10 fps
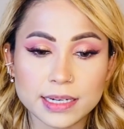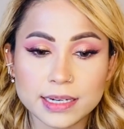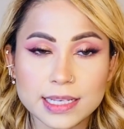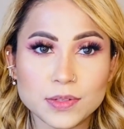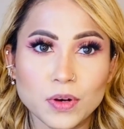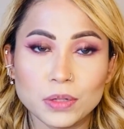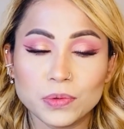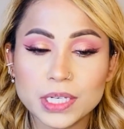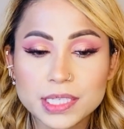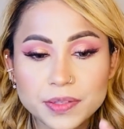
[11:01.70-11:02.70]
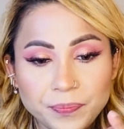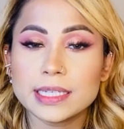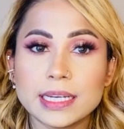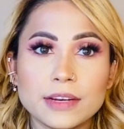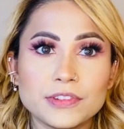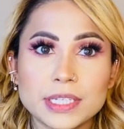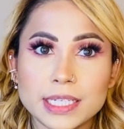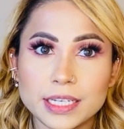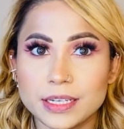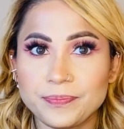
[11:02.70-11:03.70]
as always,
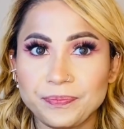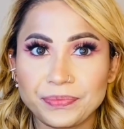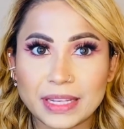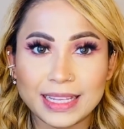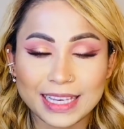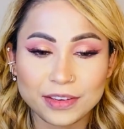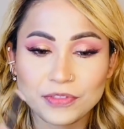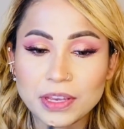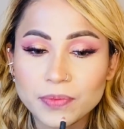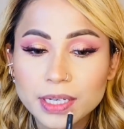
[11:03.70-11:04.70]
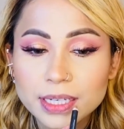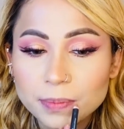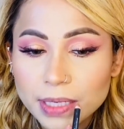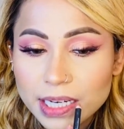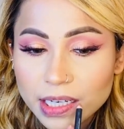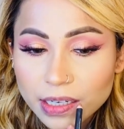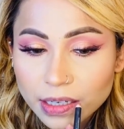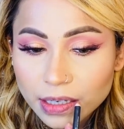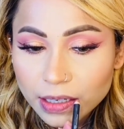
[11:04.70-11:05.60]
everyday like a favorite lip liner.